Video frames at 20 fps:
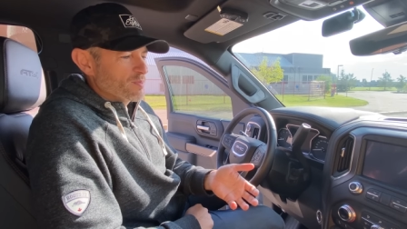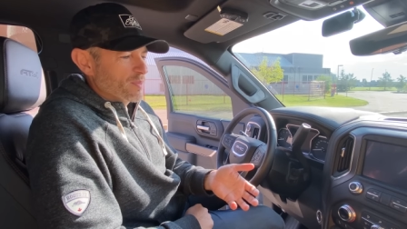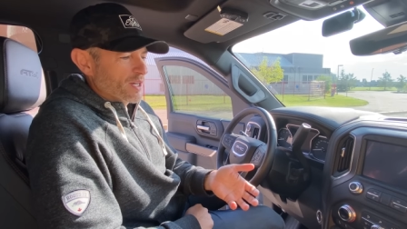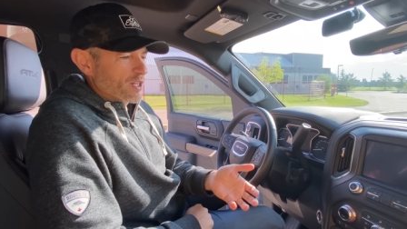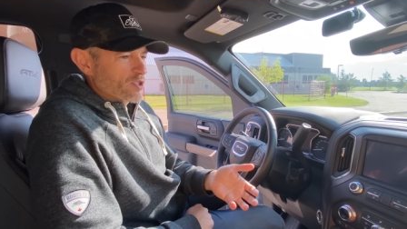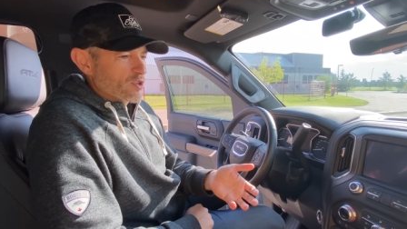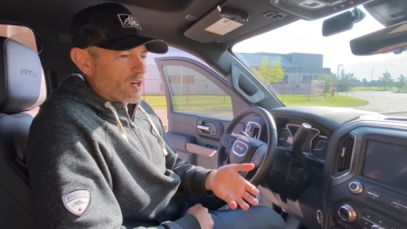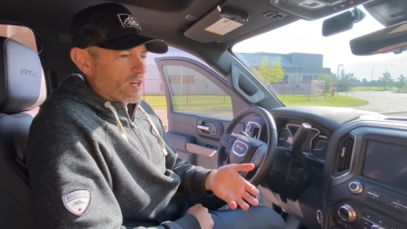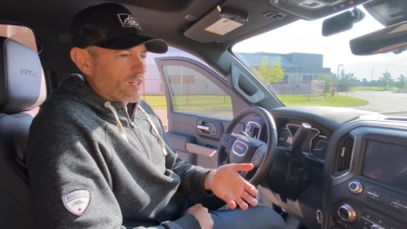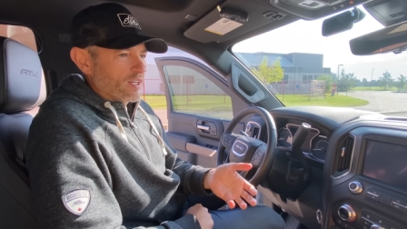my
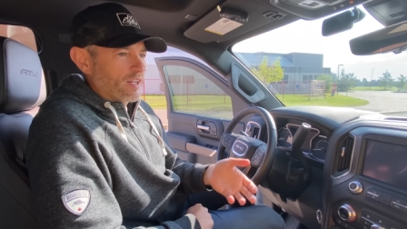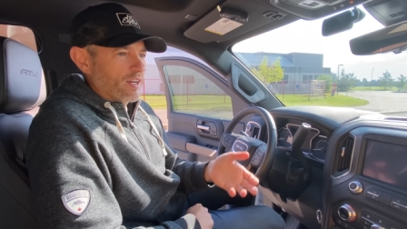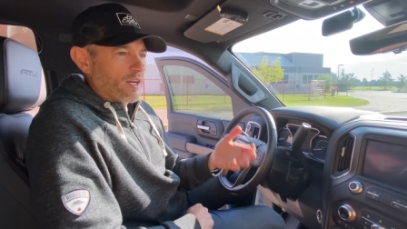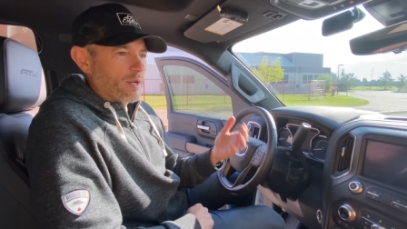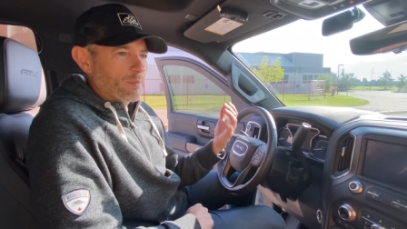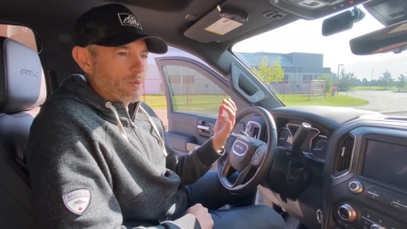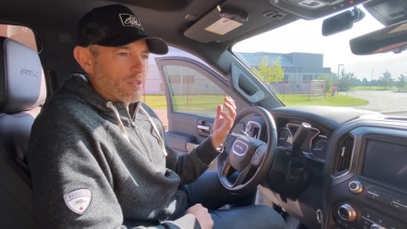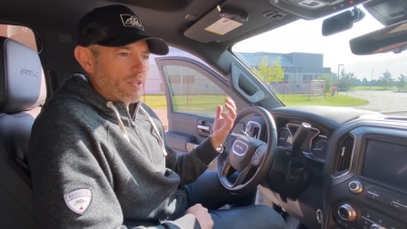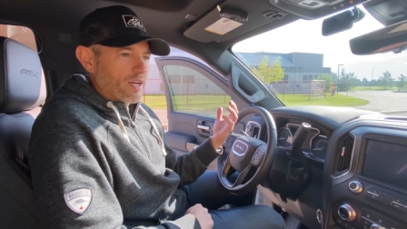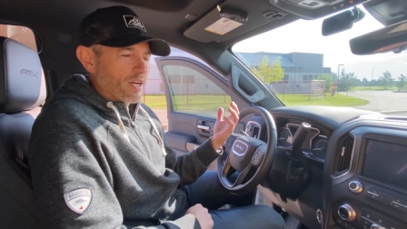truck and
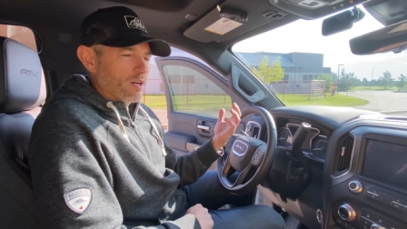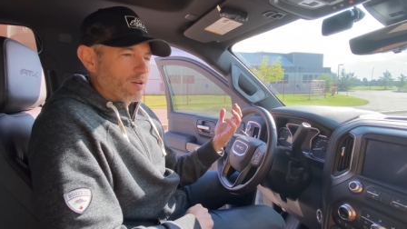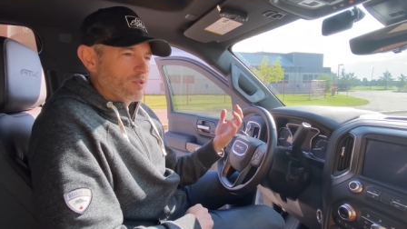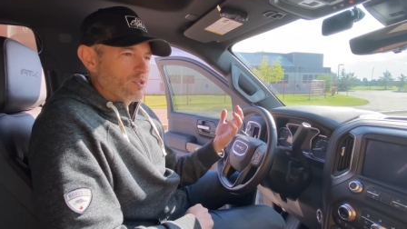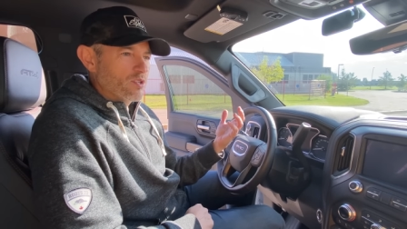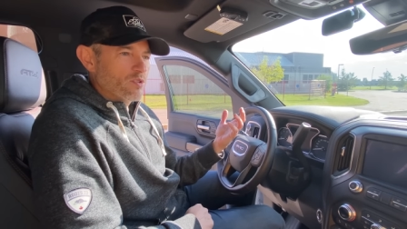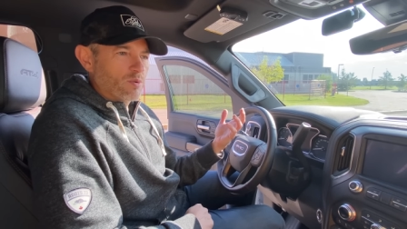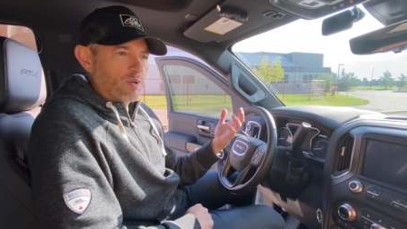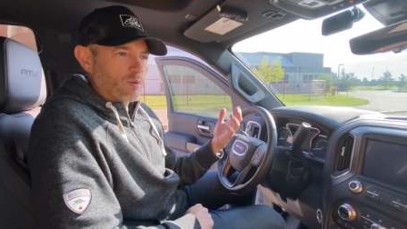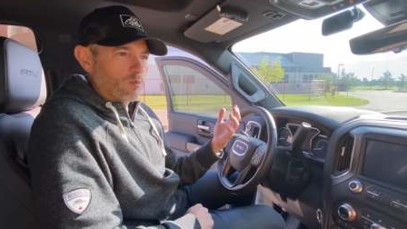I'm in the
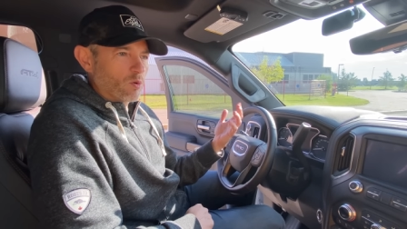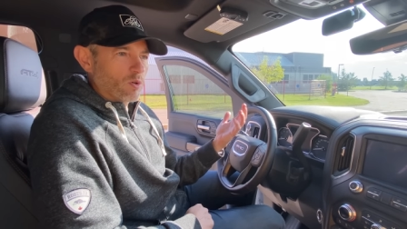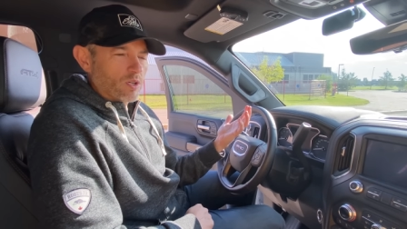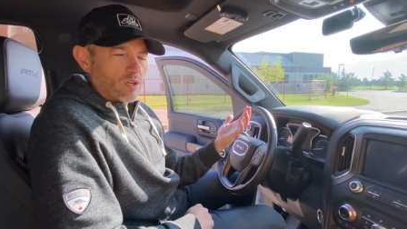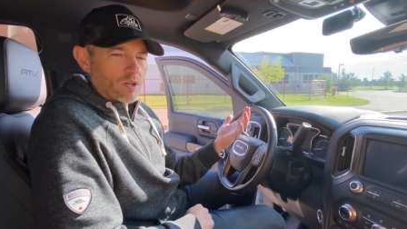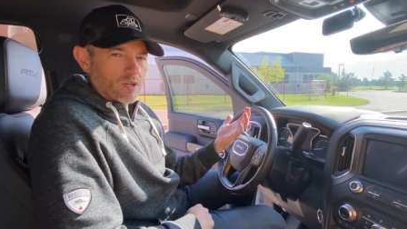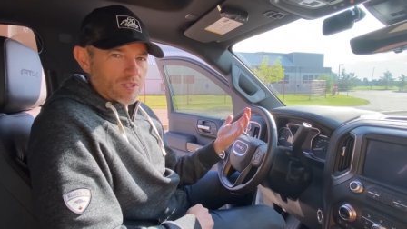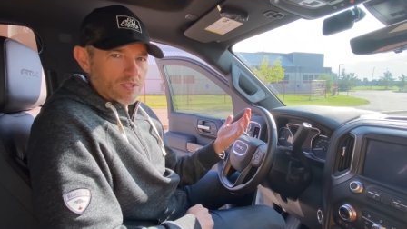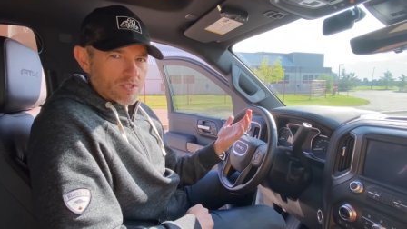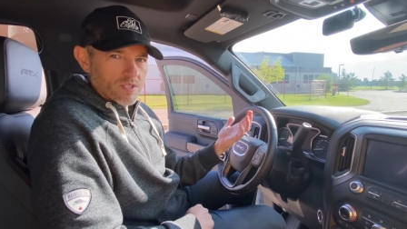house doing work
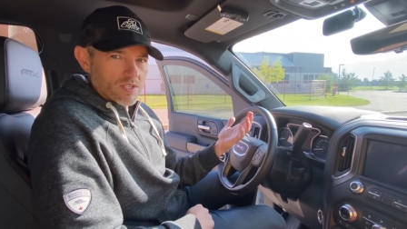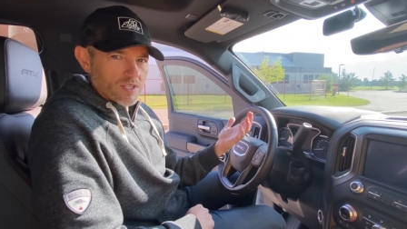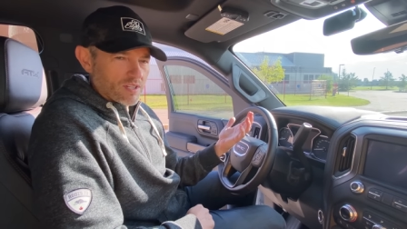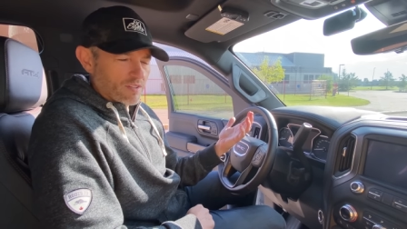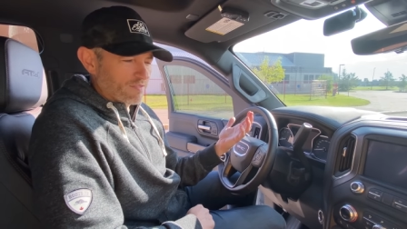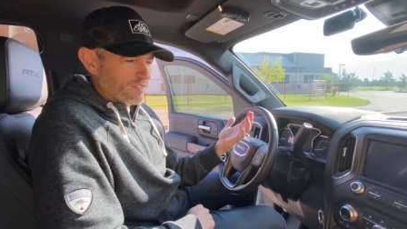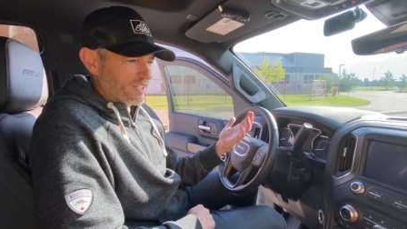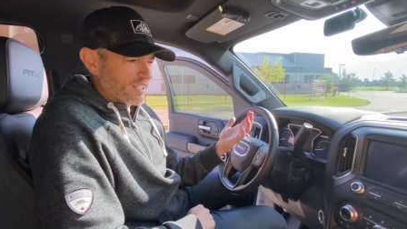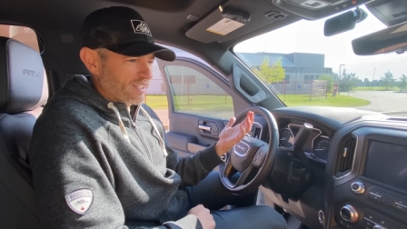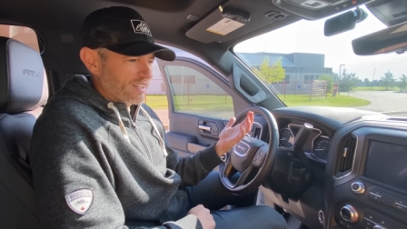calls and
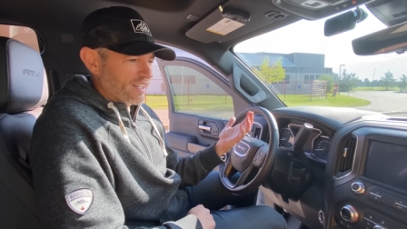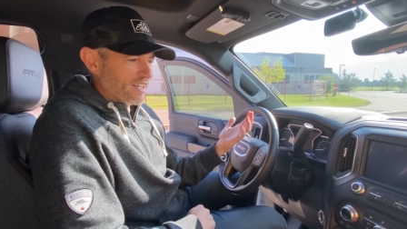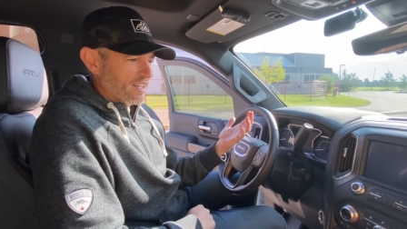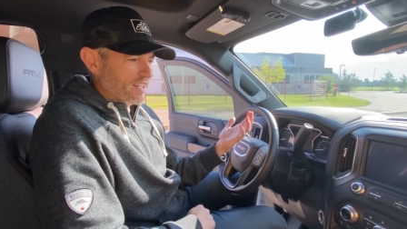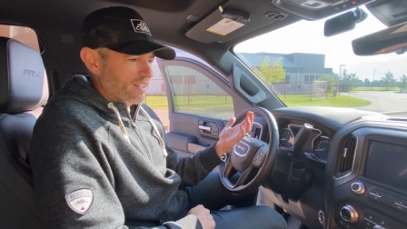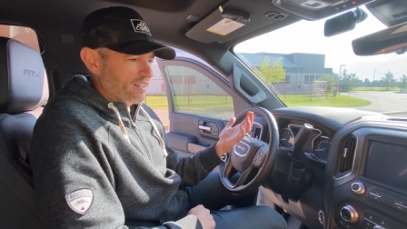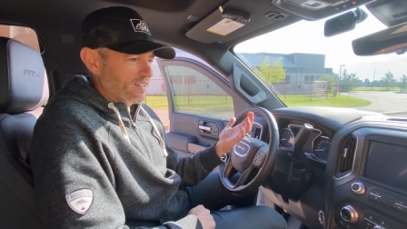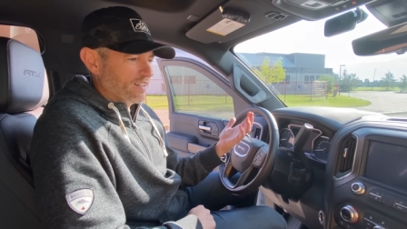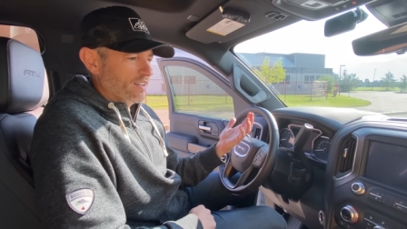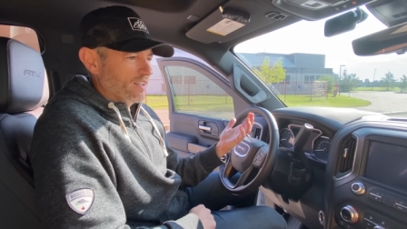stuff like
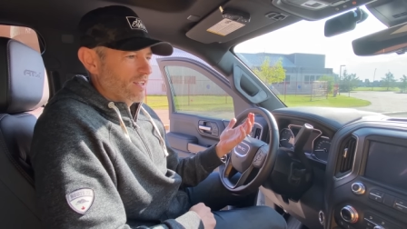that,